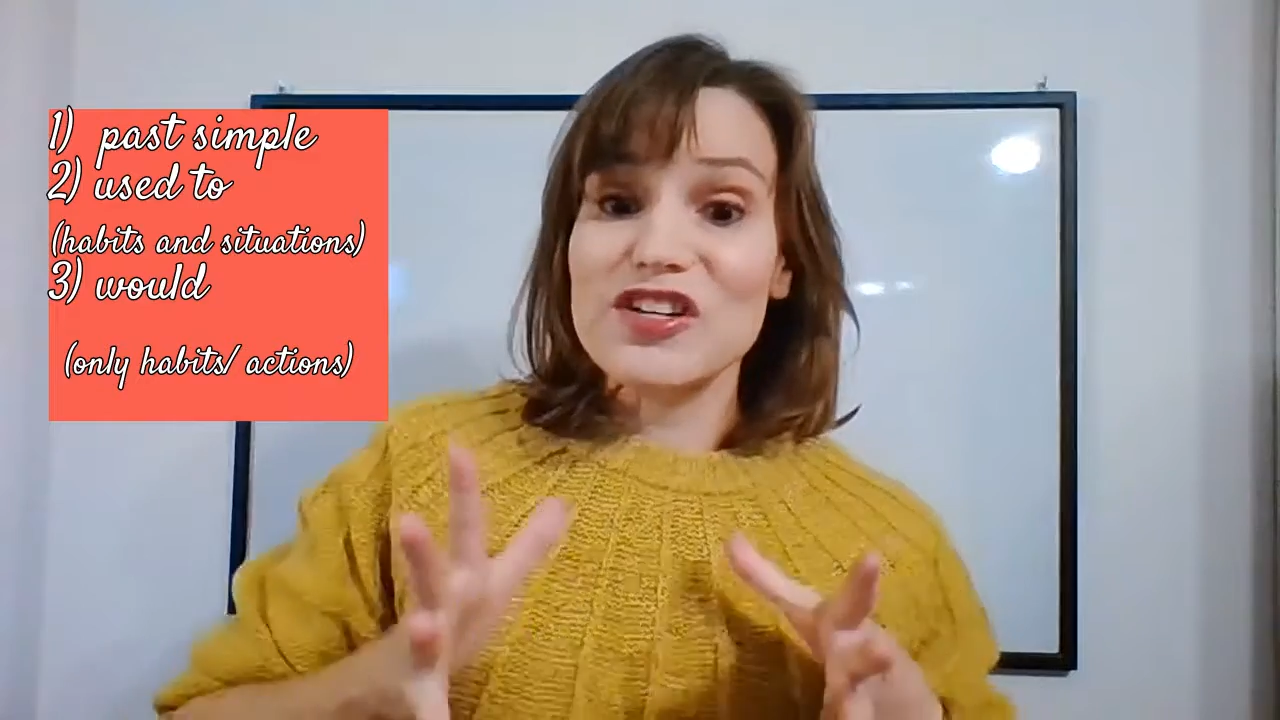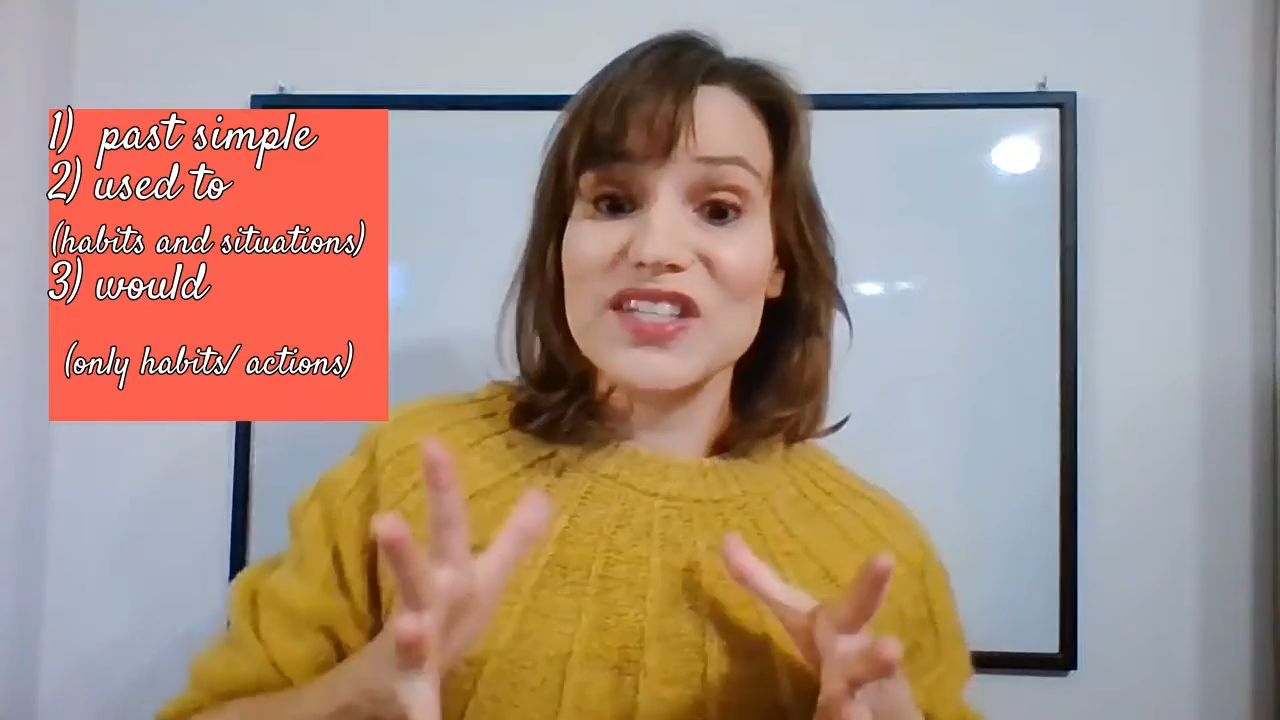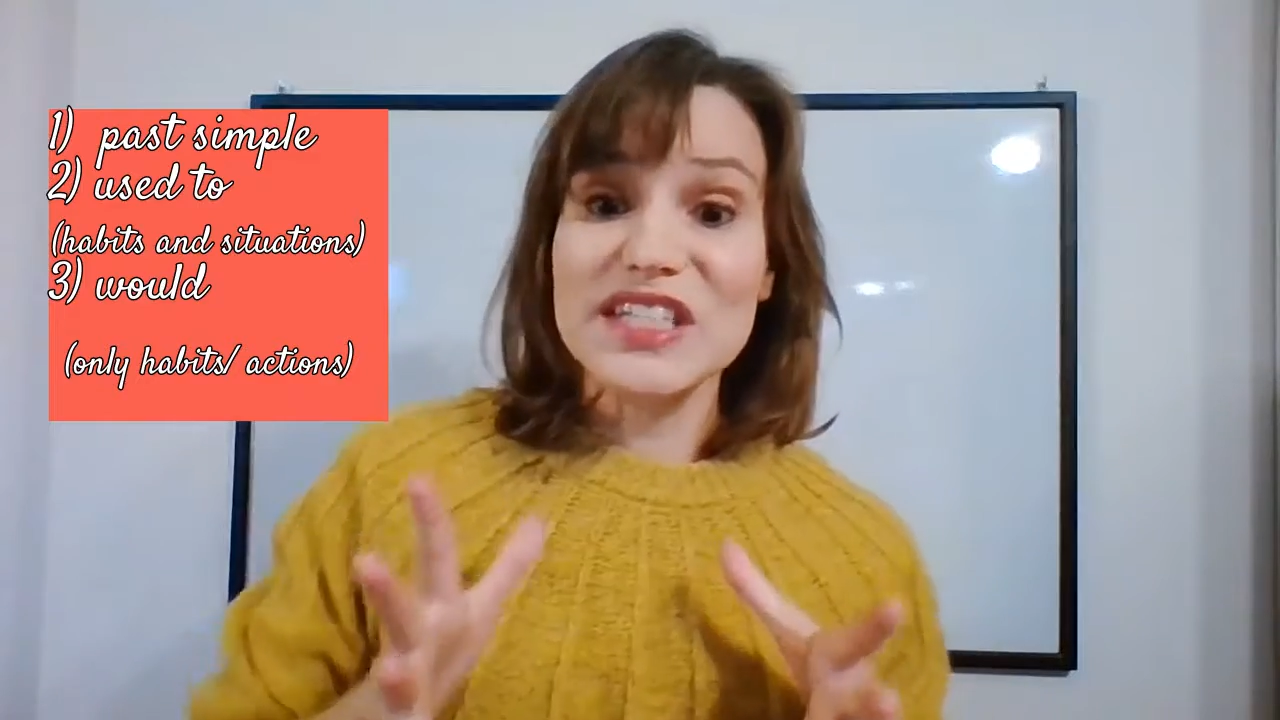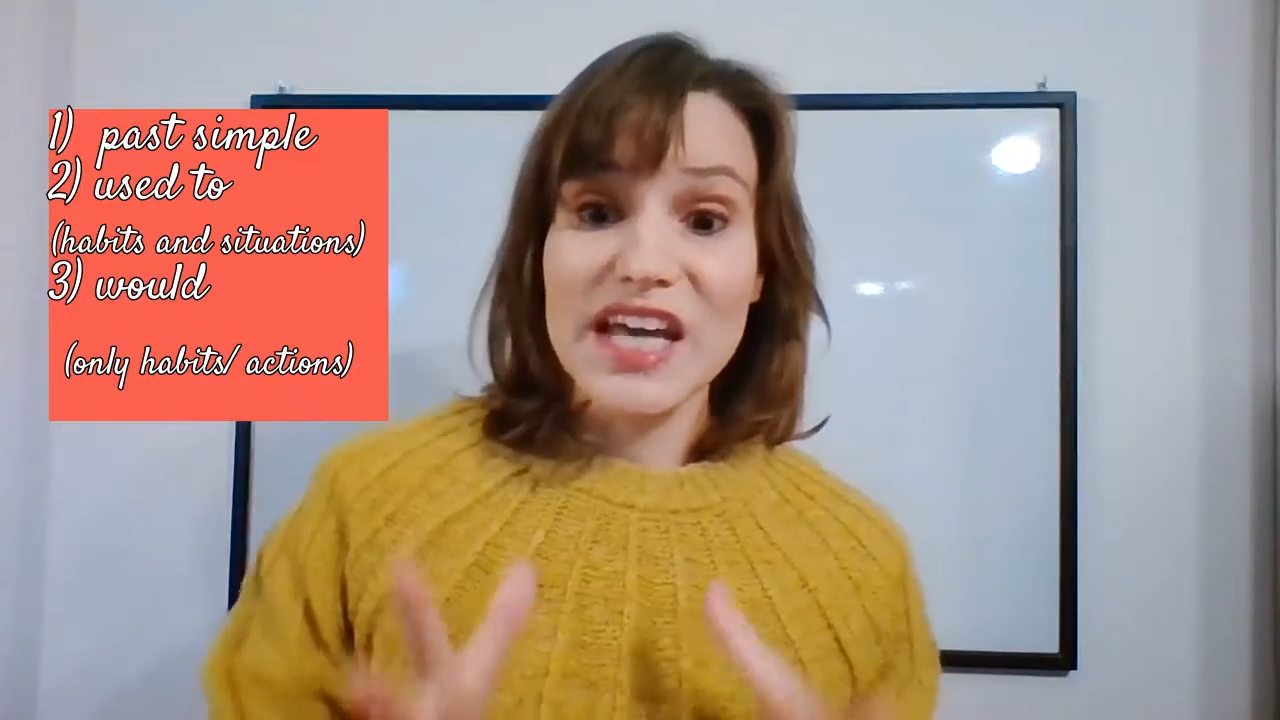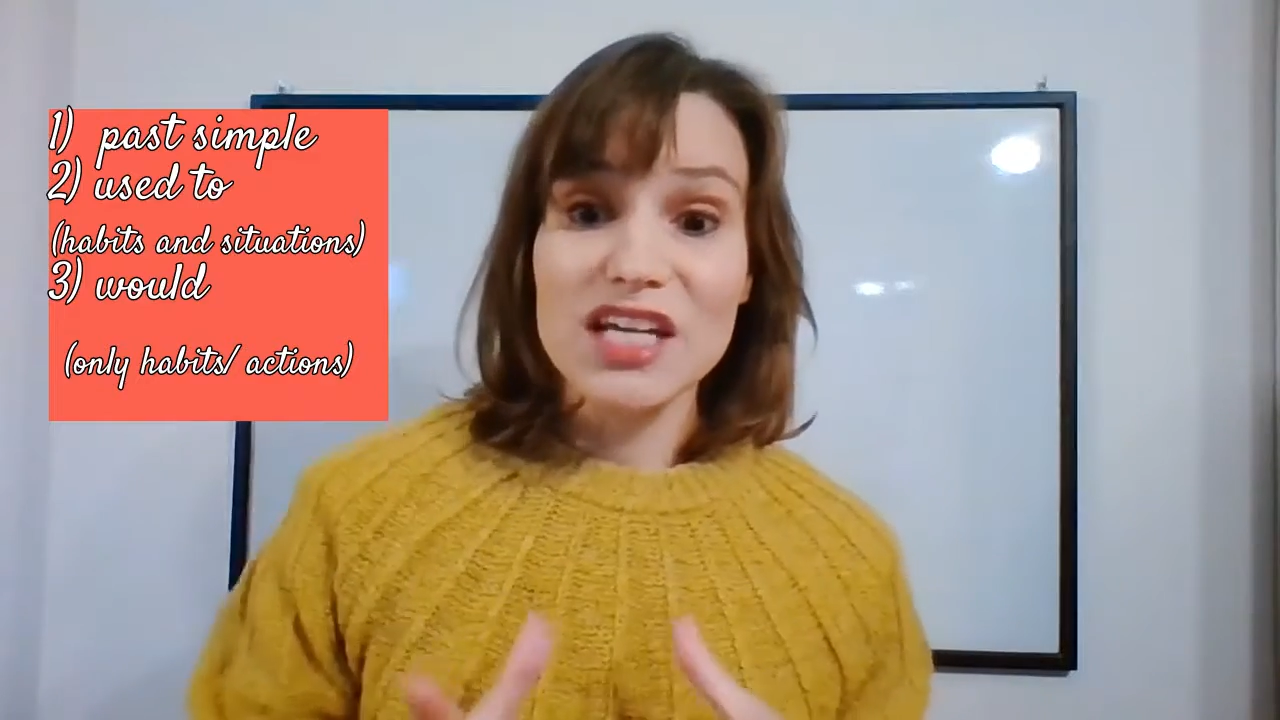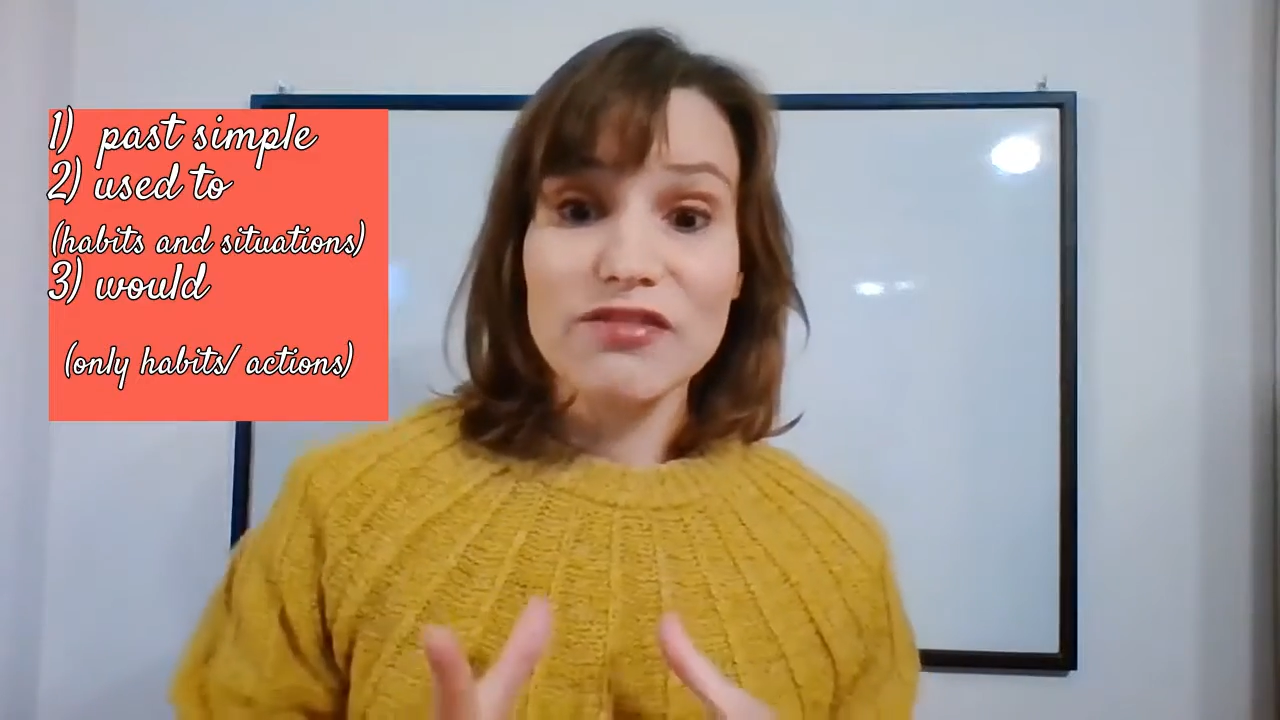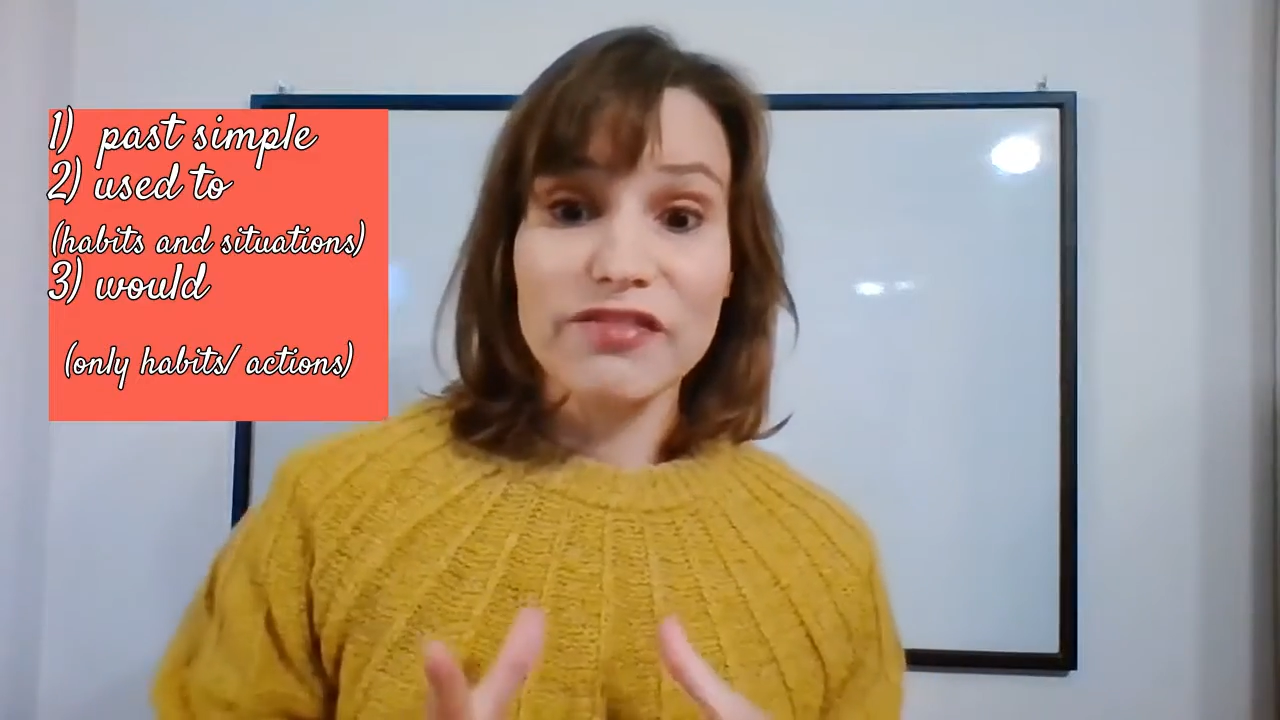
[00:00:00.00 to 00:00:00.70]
state